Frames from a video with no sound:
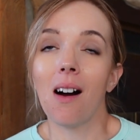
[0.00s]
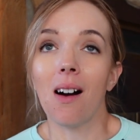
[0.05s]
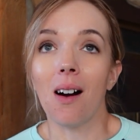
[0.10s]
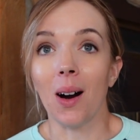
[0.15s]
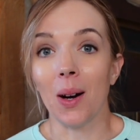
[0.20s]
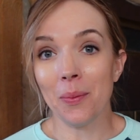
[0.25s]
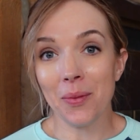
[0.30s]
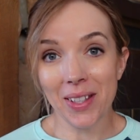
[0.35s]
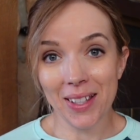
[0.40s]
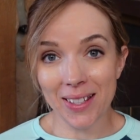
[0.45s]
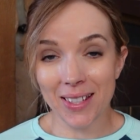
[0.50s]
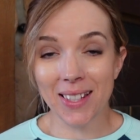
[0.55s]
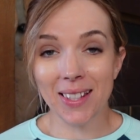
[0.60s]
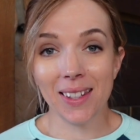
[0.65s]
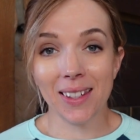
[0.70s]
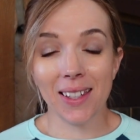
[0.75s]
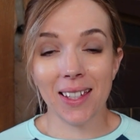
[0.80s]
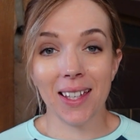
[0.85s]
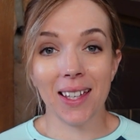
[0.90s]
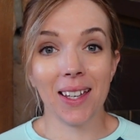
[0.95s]

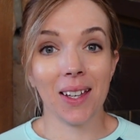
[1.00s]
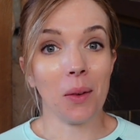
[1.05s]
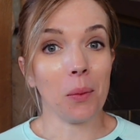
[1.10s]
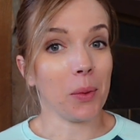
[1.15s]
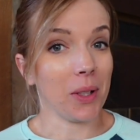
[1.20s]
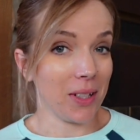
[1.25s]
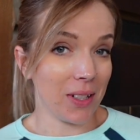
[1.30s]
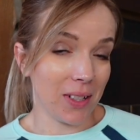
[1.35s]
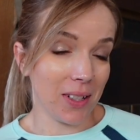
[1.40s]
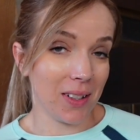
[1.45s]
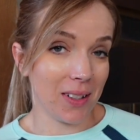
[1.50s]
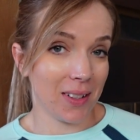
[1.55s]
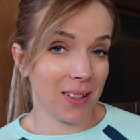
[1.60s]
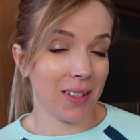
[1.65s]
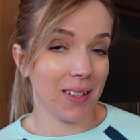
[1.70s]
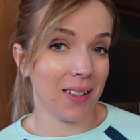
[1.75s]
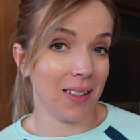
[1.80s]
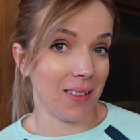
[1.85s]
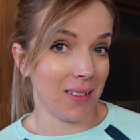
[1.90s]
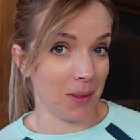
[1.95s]
Obviously, winter
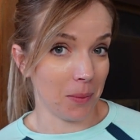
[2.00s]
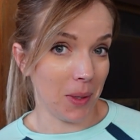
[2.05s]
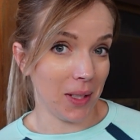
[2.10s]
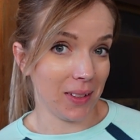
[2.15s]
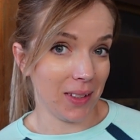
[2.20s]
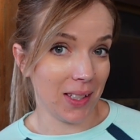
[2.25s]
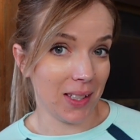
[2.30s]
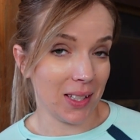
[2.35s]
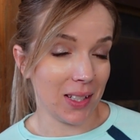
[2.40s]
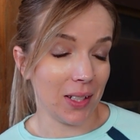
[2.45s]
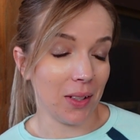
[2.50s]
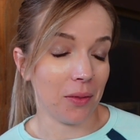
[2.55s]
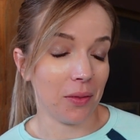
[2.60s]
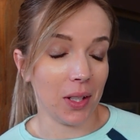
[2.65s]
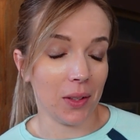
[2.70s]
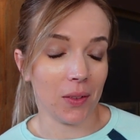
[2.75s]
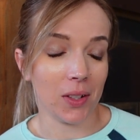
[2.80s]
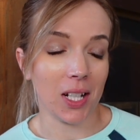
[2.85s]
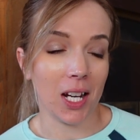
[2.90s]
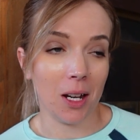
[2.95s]
is my least
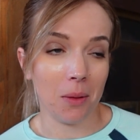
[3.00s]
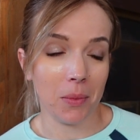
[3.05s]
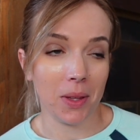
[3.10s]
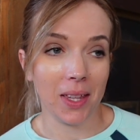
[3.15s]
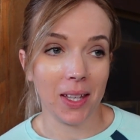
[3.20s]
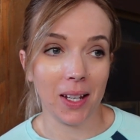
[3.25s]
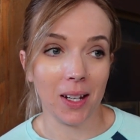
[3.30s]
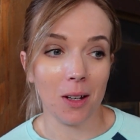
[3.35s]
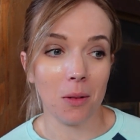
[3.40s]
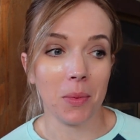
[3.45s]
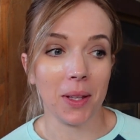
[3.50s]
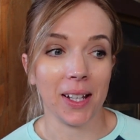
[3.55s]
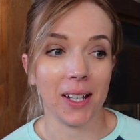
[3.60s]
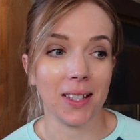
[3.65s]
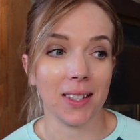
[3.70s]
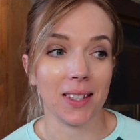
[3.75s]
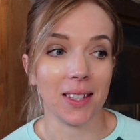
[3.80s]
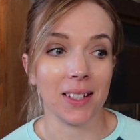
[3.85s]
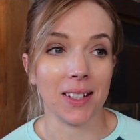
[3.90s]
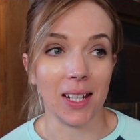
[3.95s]
favorite time of the year
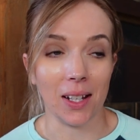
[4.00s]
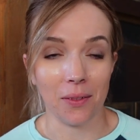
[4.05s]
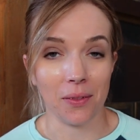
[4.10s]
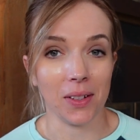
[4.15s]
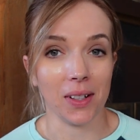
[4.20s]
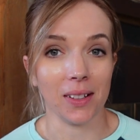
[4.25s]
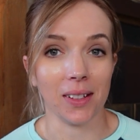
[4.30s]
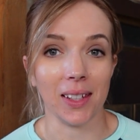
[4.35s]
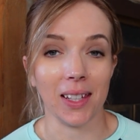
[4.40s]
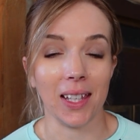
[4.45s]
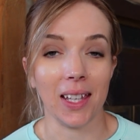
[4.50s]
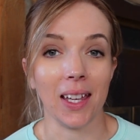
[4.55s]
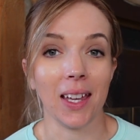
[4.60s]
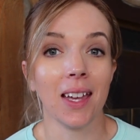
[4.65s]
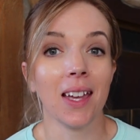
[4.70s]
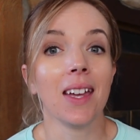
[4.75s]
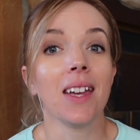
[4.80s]
because it definitely